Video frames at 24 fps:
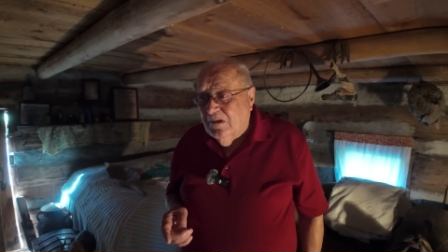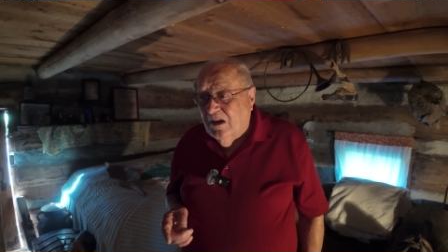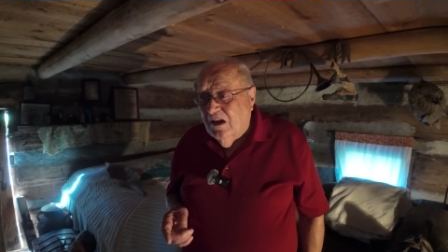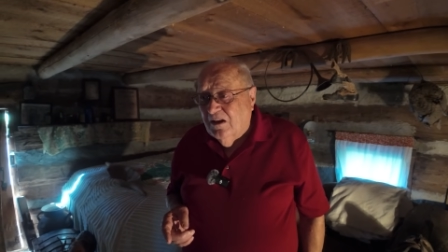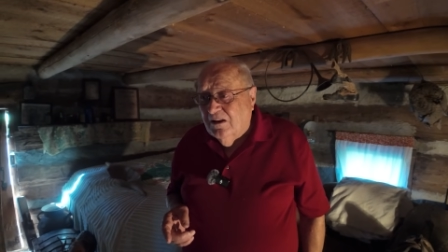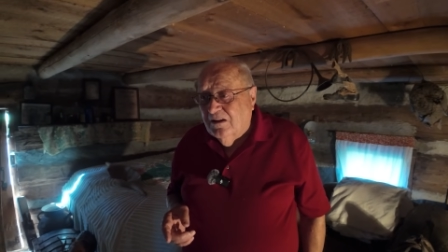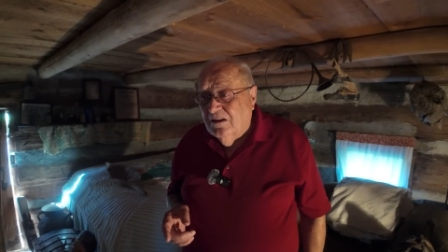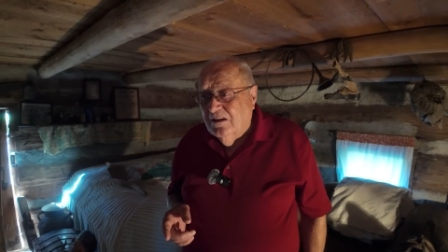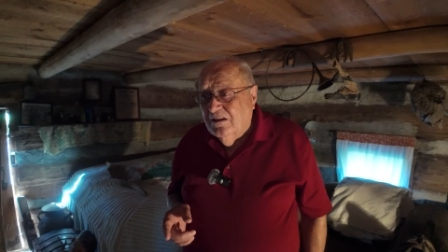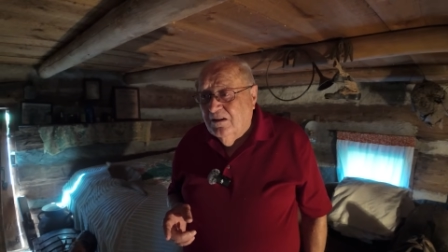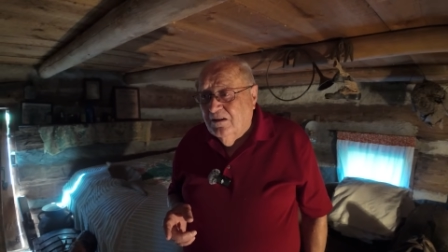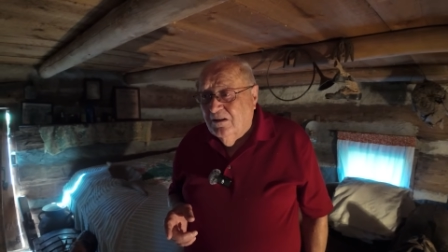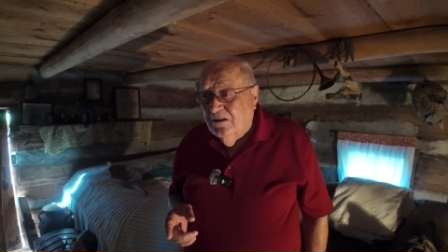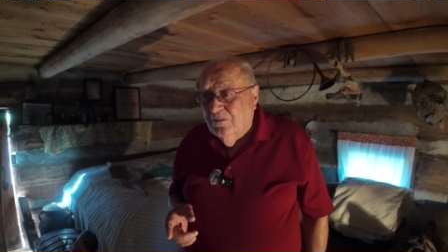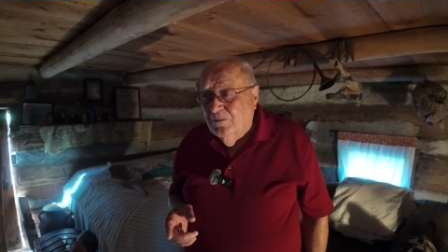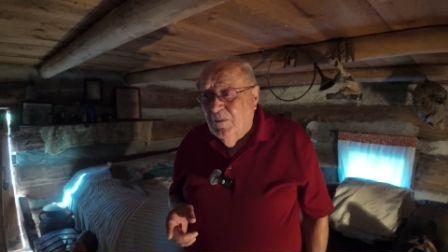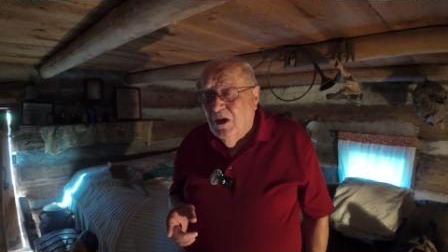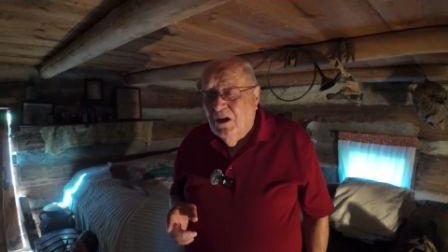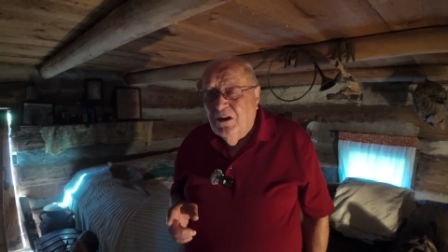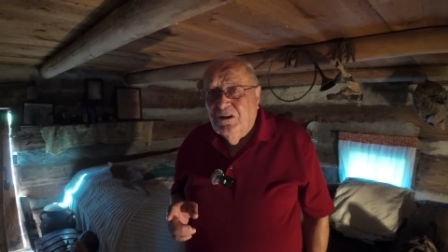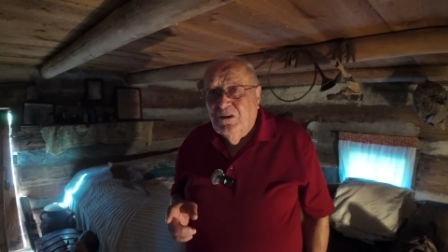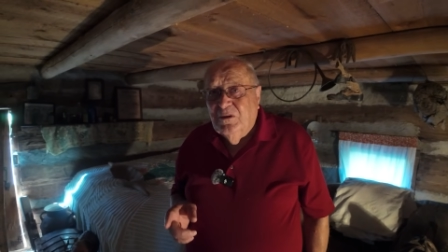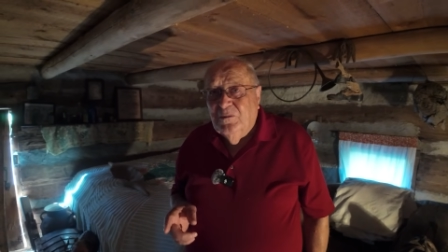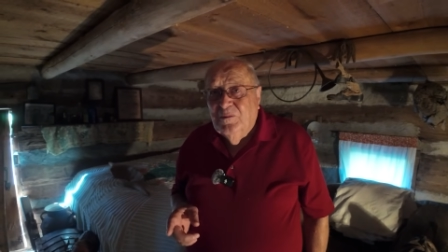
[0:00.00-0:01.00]
got a
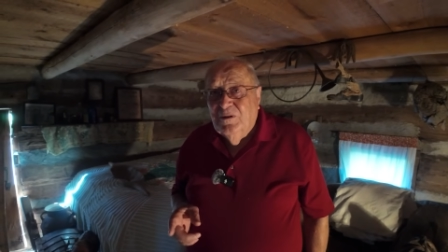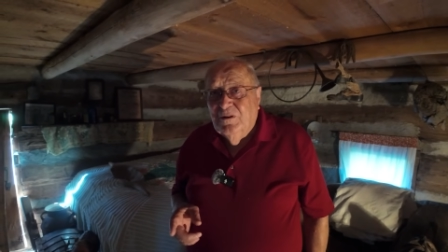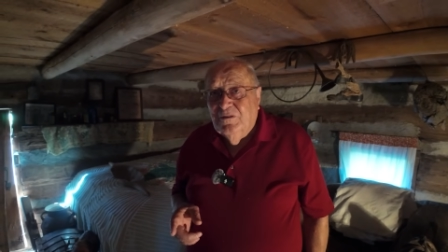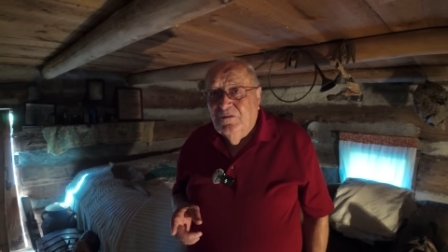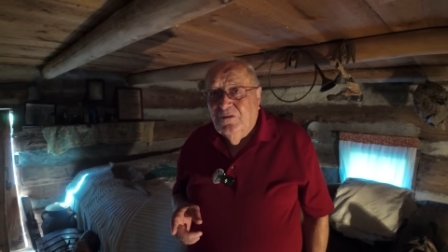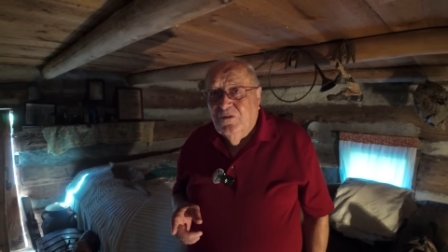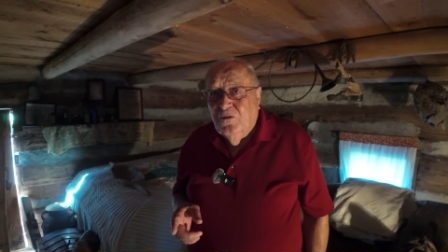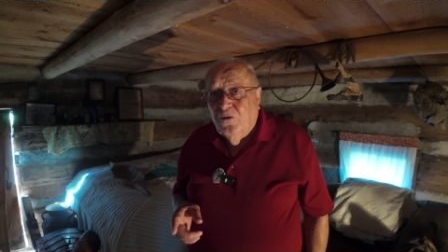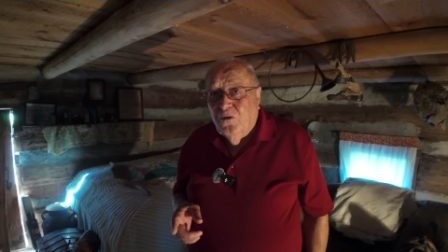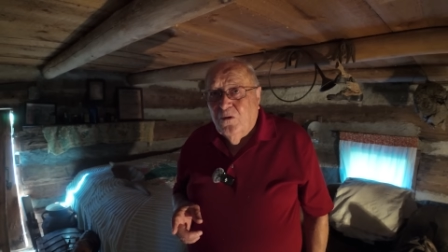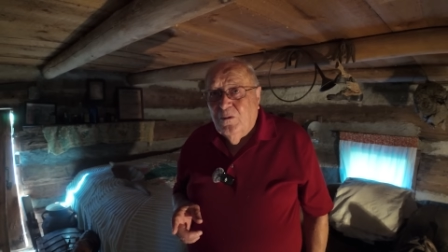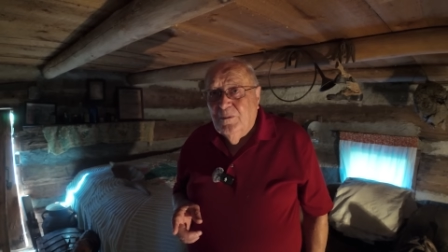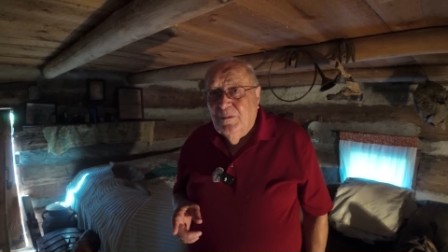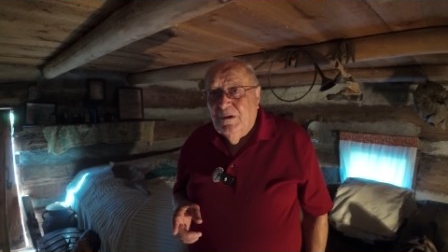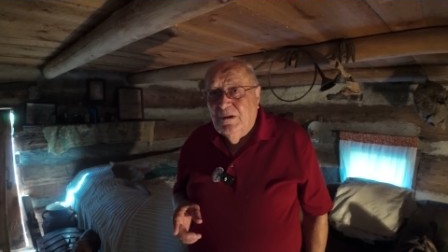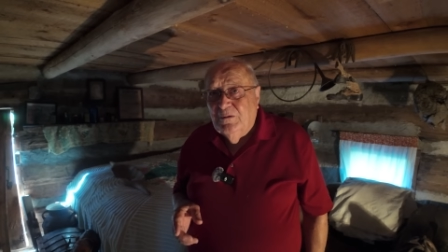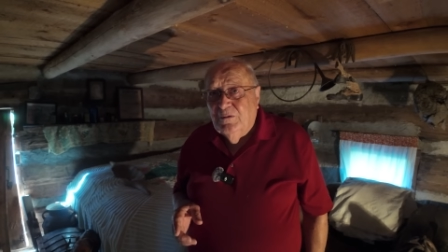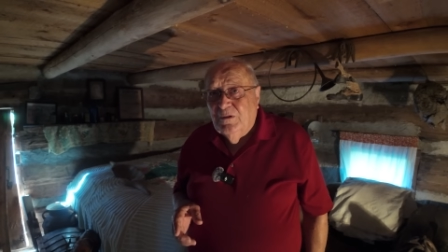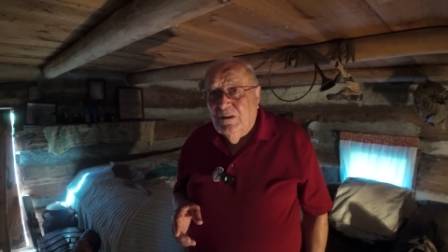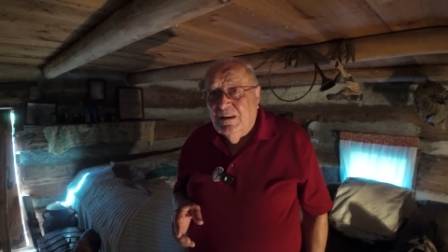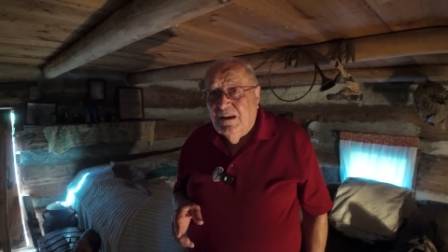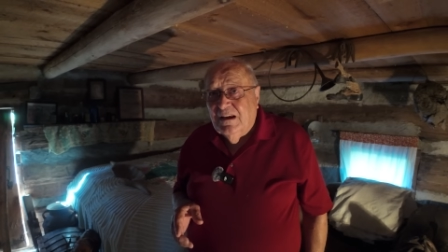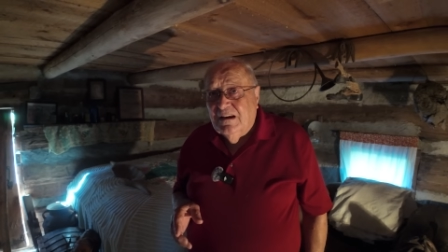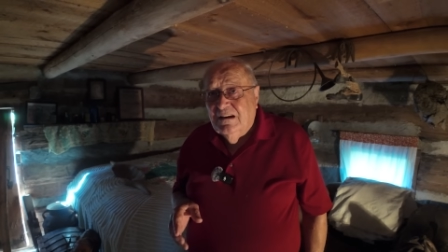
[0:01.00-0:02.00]
monument for him,
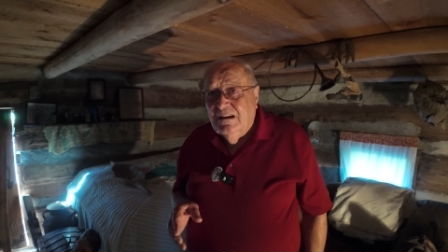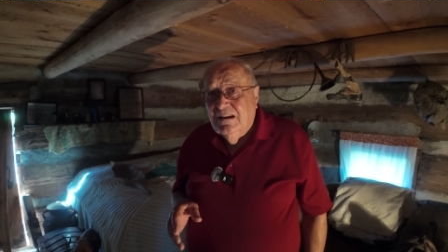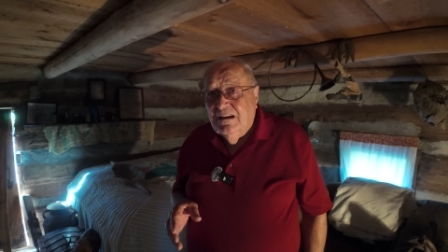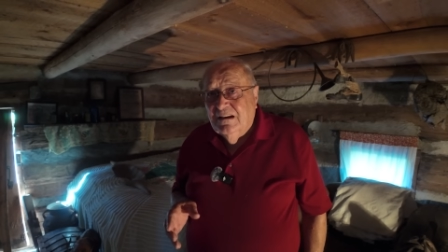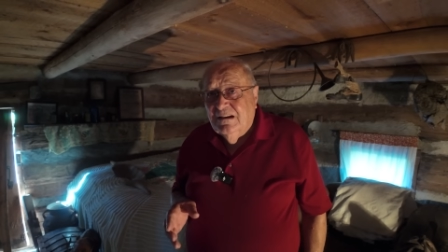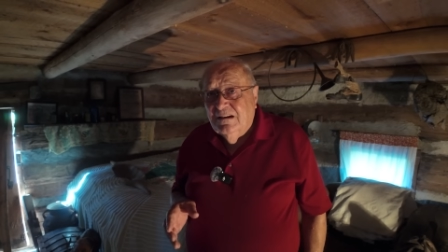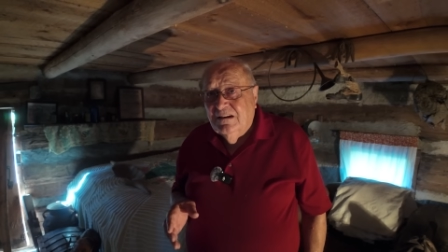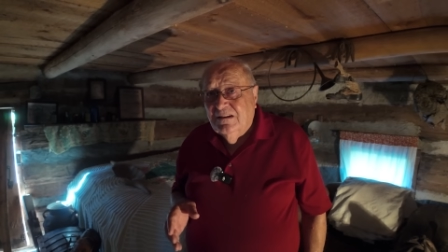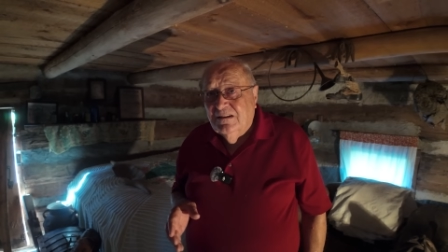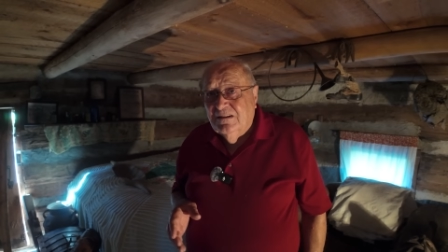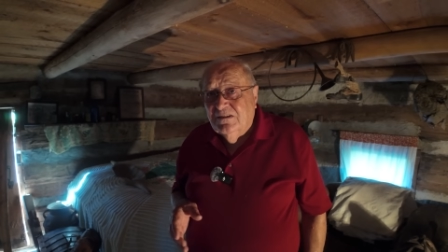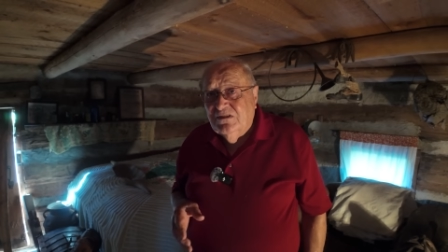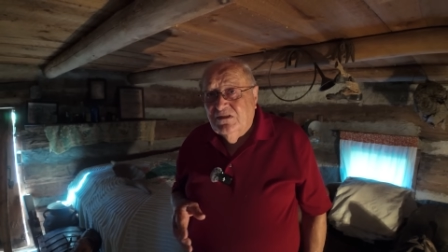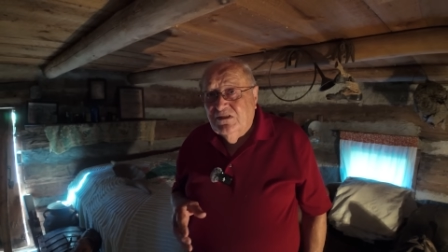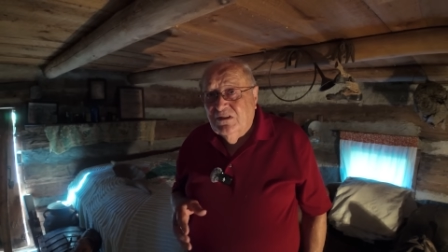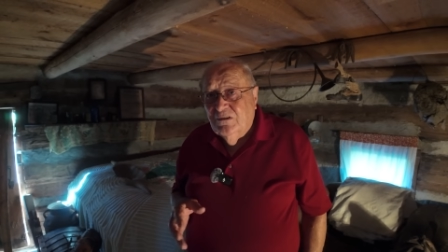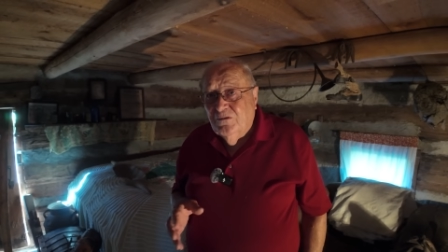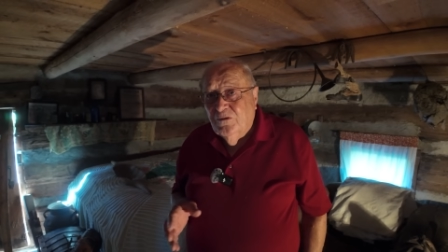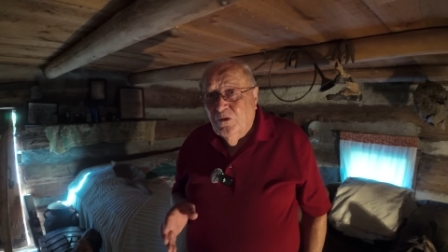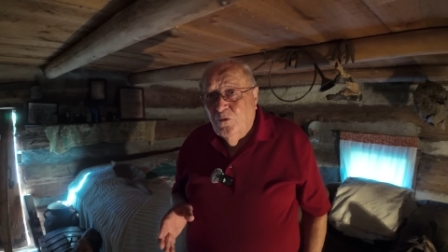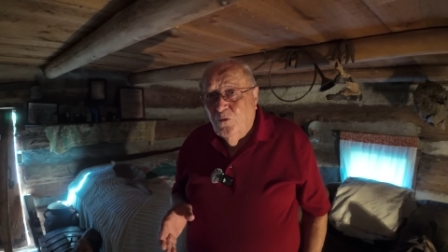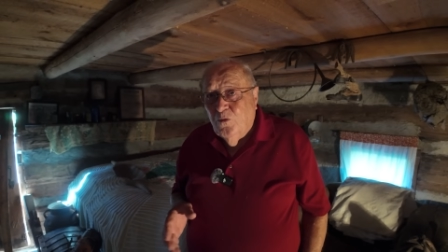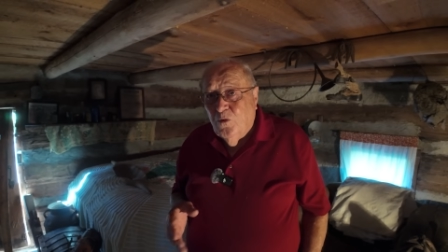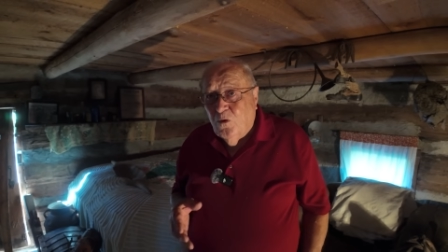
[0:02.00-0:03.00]
and they did the
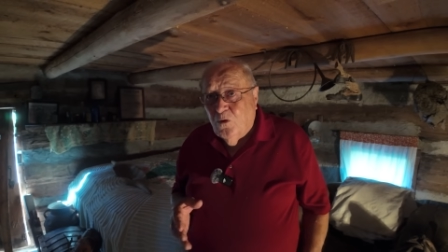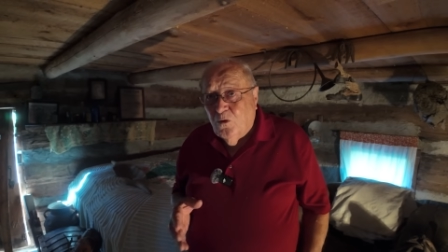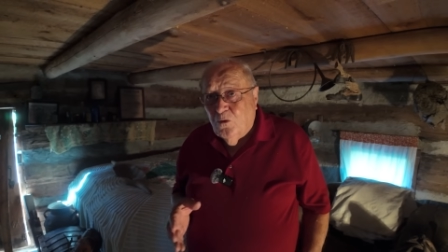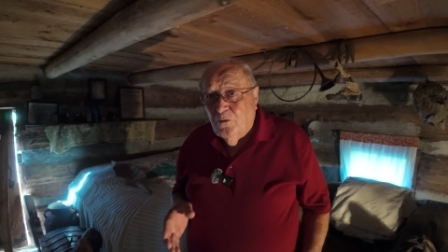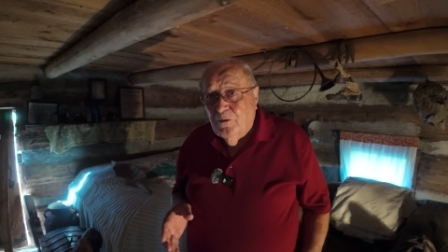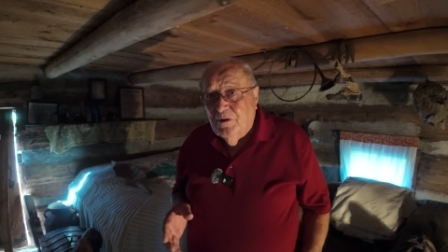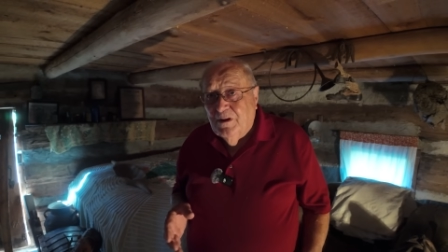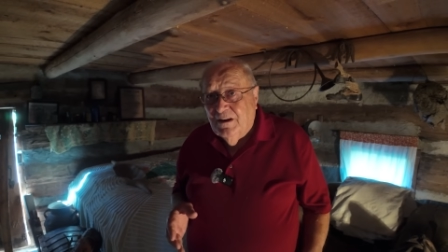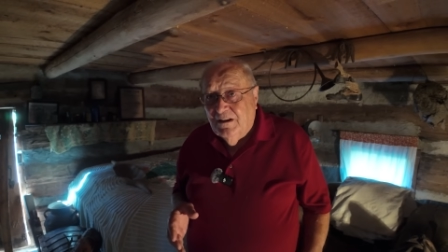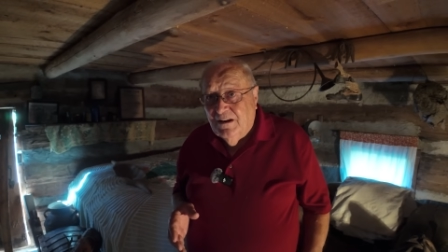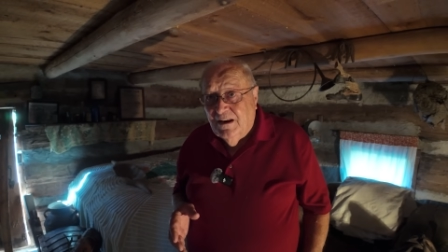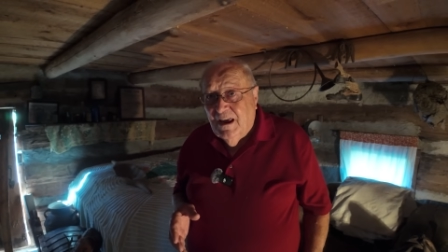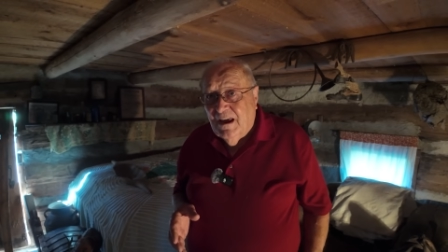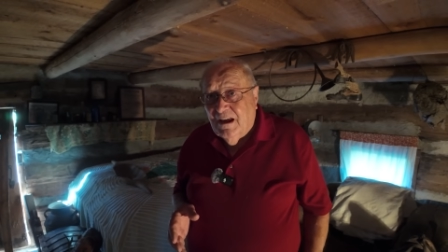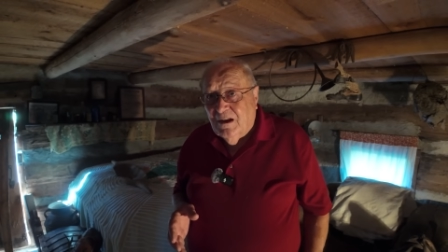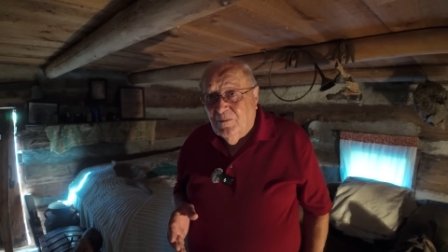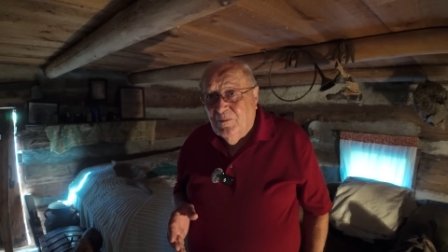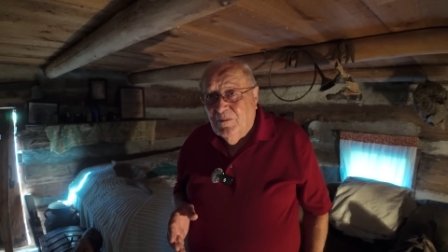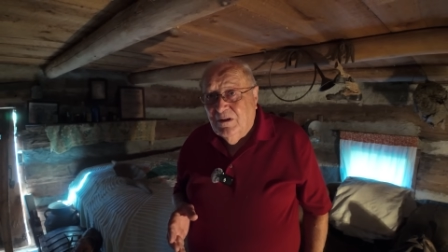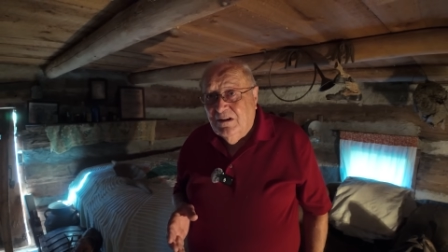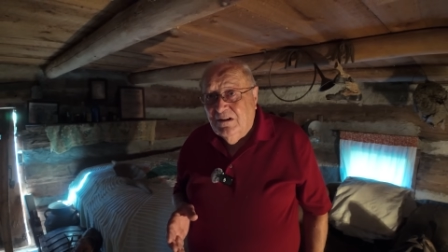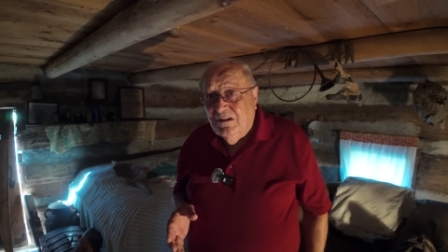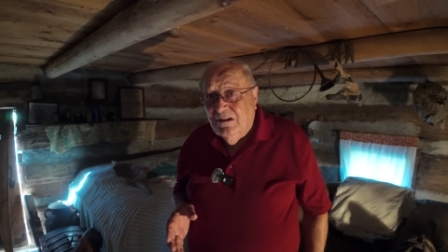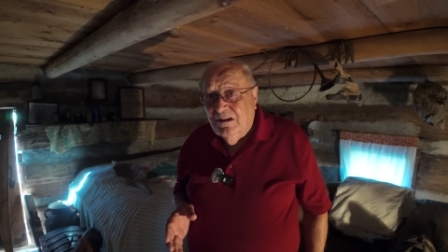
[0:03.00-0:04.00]
Civil War
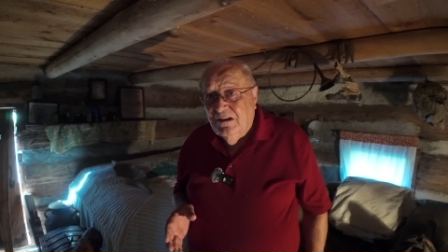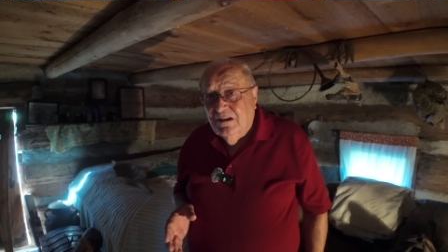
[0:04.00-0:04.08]
reenactment